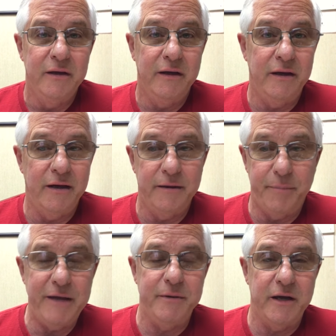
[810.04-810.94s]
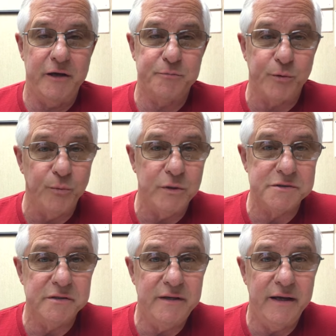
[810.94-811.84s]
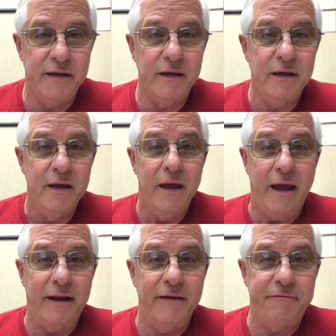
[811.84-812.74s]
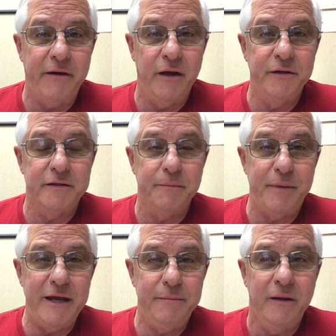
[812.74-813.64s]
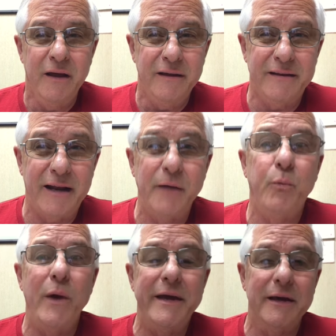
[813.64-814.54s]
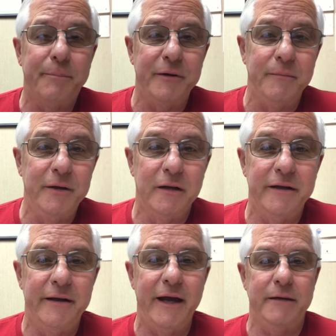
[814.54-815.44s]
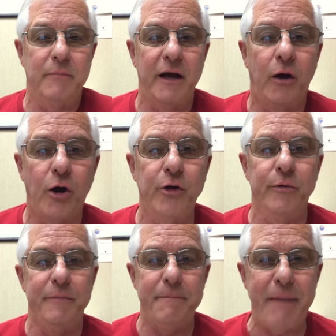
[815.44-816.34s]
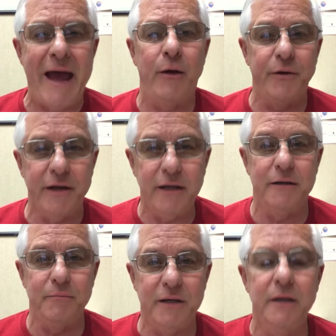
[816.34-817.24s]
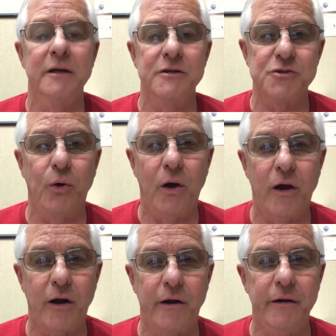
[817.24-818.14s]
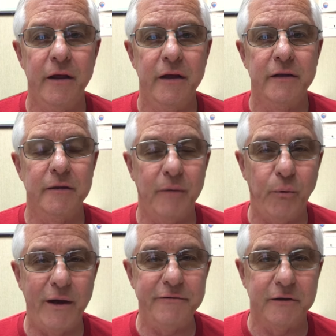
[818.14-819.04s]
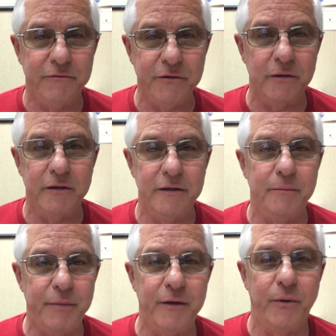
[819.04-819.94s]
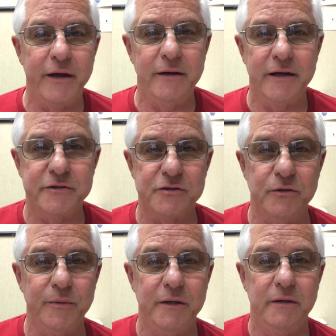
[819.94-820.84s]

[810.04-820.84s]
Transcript: and a baby aspirin once a day. And I found that the baby, that I'd wake up in the middle of the night and my heart would be pounding in me so hard that my wife could feel it in the bed right next to me.